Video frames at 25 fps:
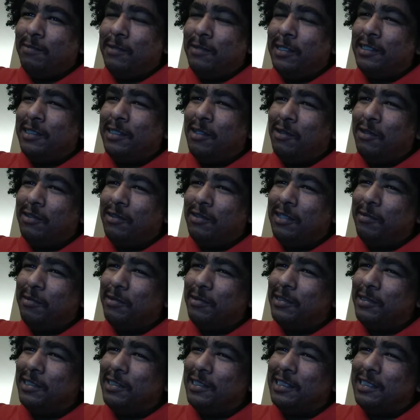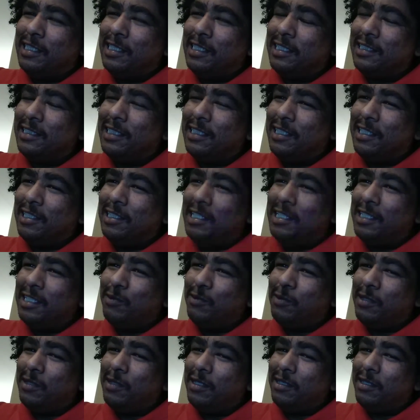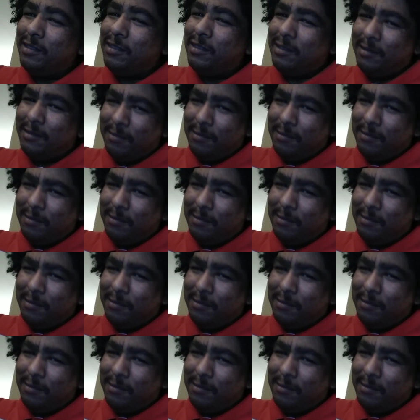Please don't tell me she said that as well.